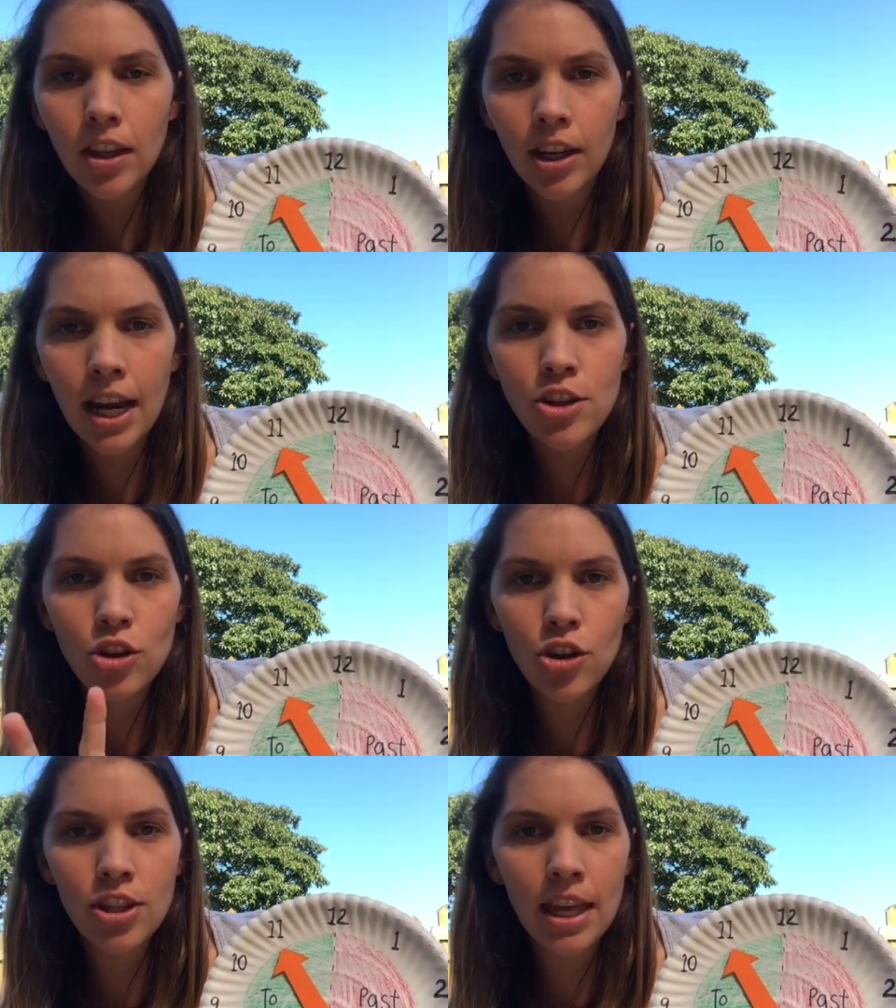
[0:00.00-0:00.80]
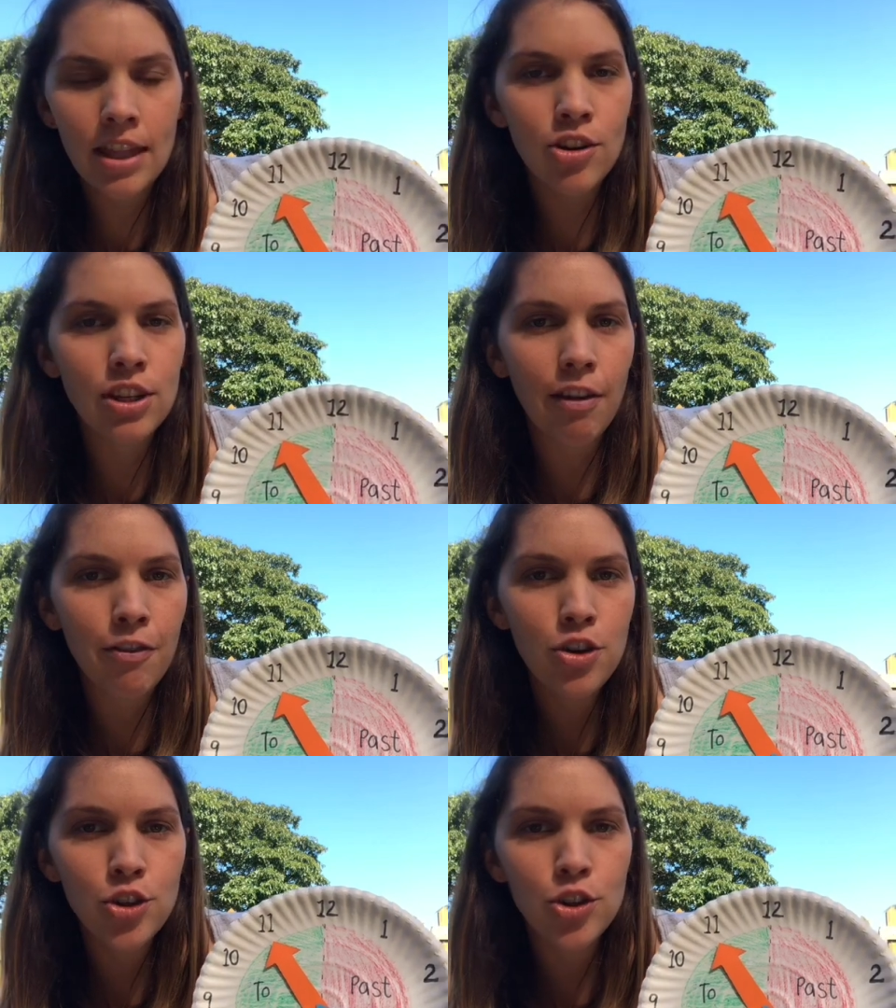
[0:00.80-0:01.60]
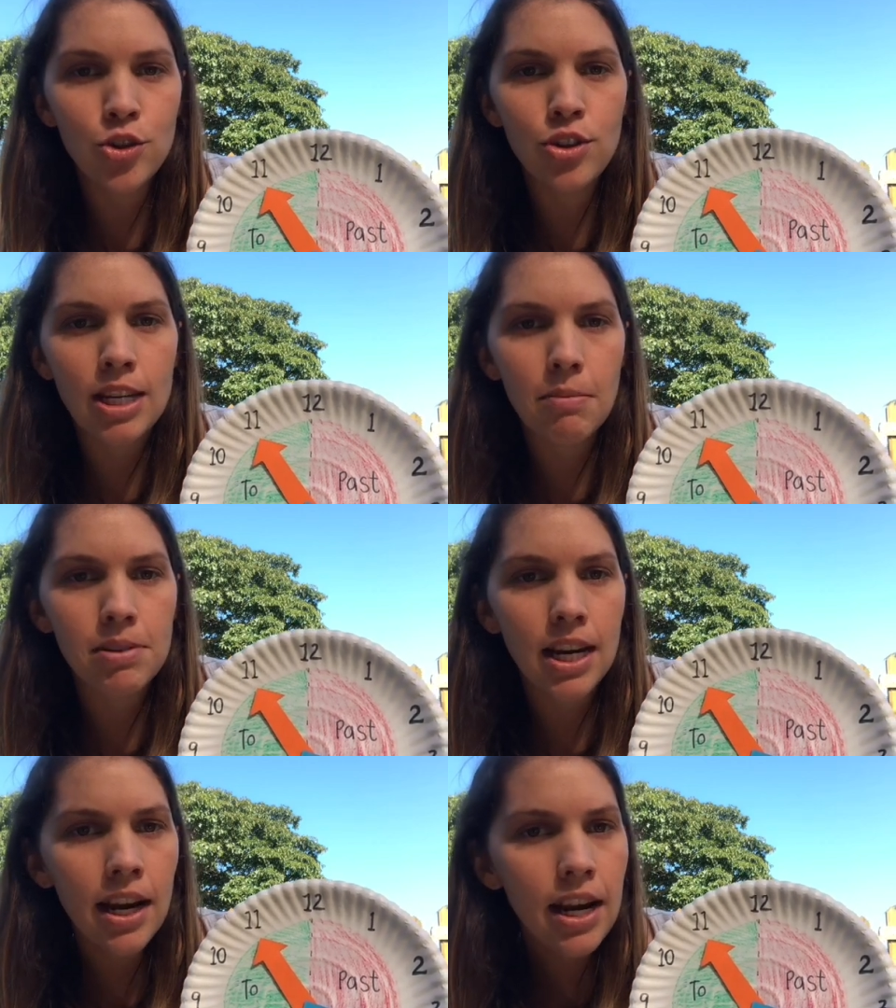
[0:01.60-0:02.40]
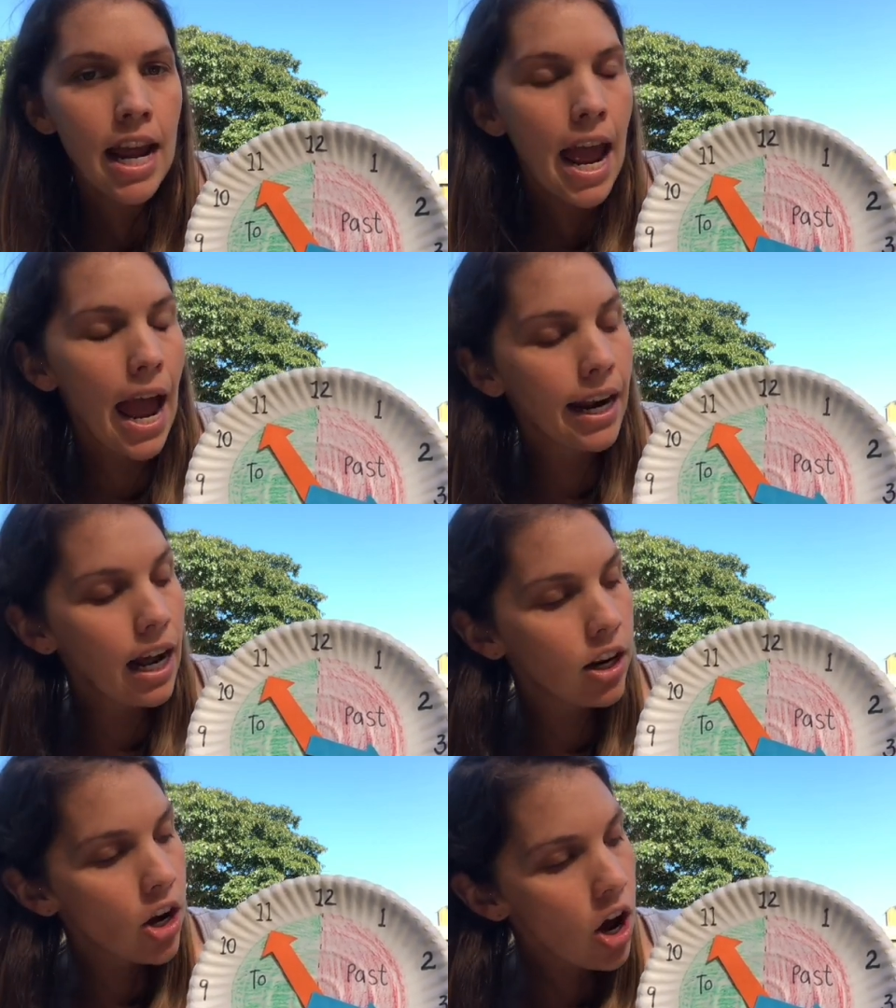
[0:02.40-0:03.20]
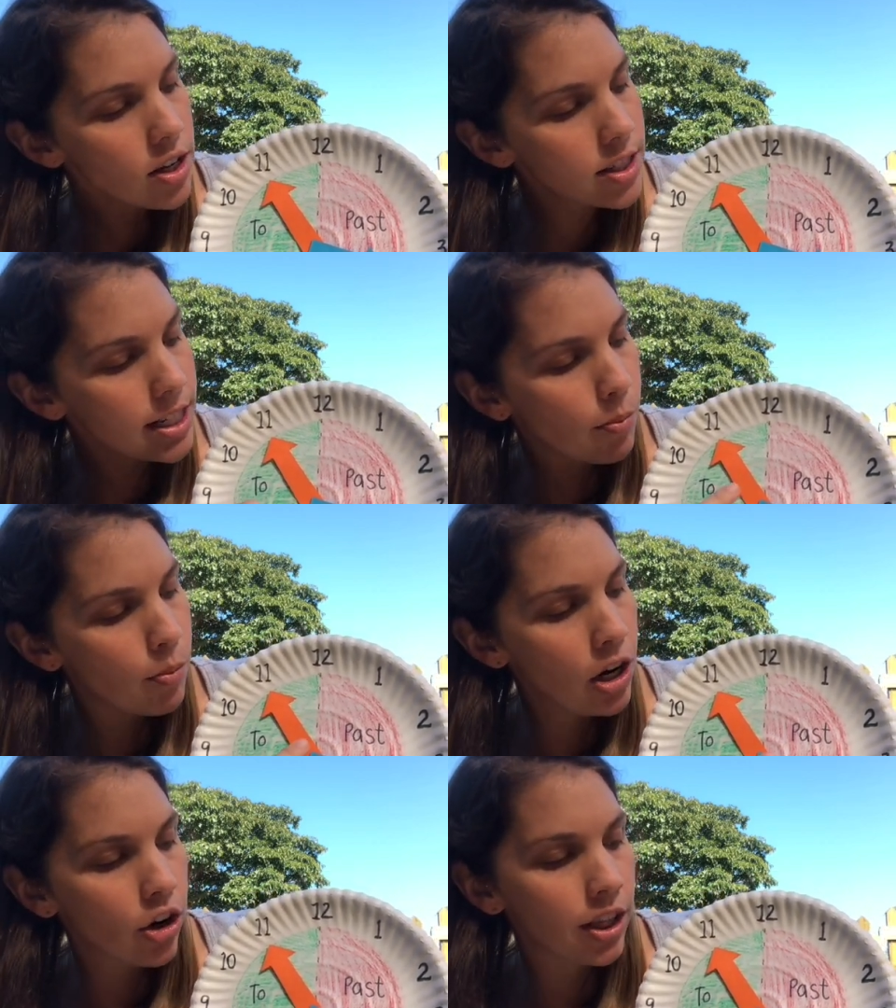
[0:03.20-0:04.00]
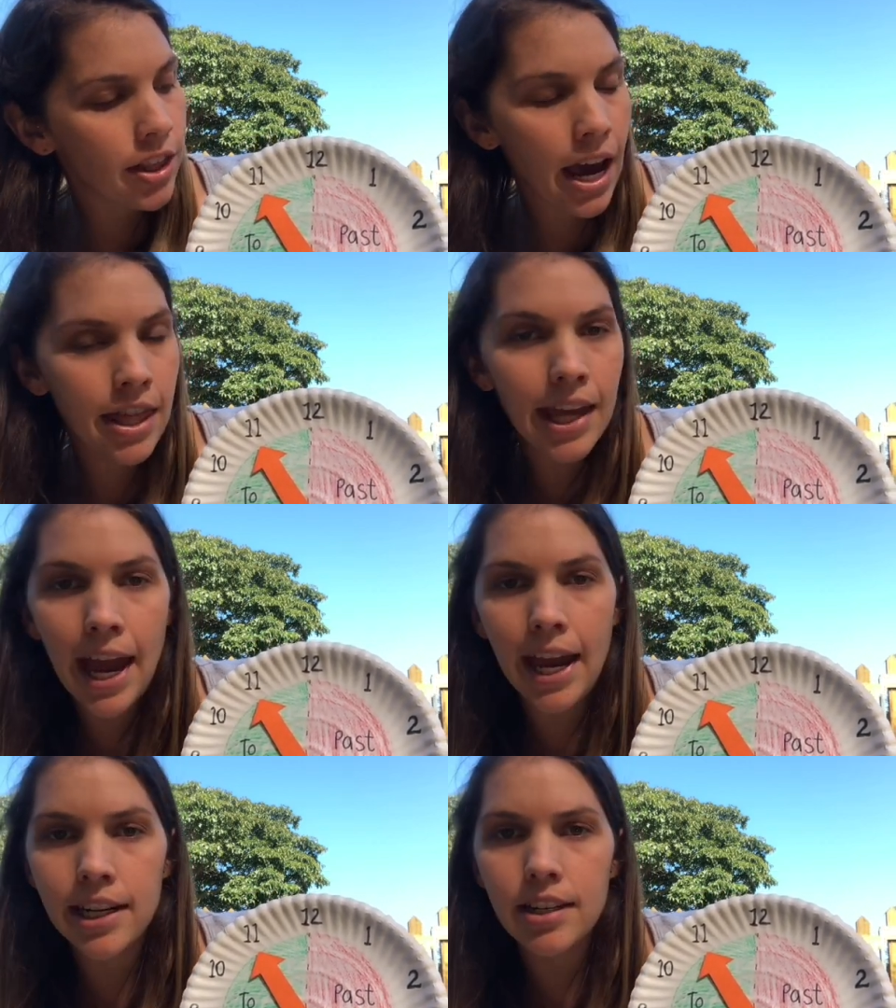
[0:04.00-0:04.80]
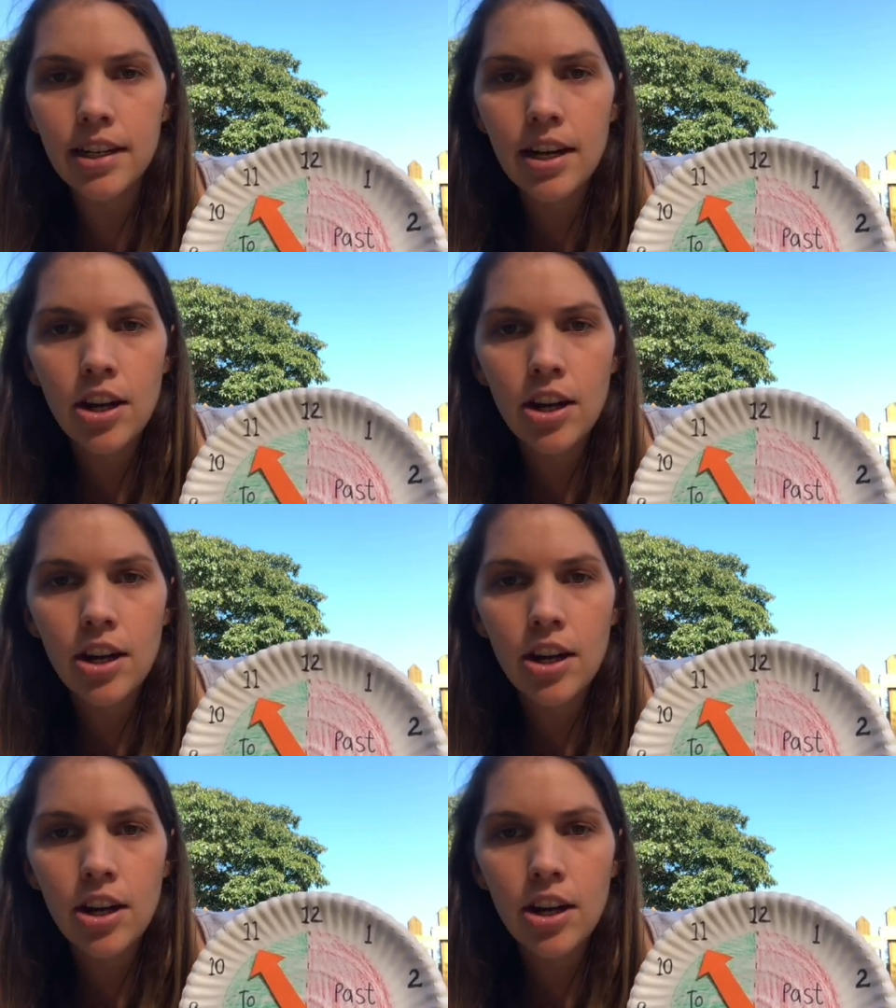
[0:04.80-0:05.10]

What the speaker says: Okay, so those are our first 2 steps done. And our last step, we look at the other hand.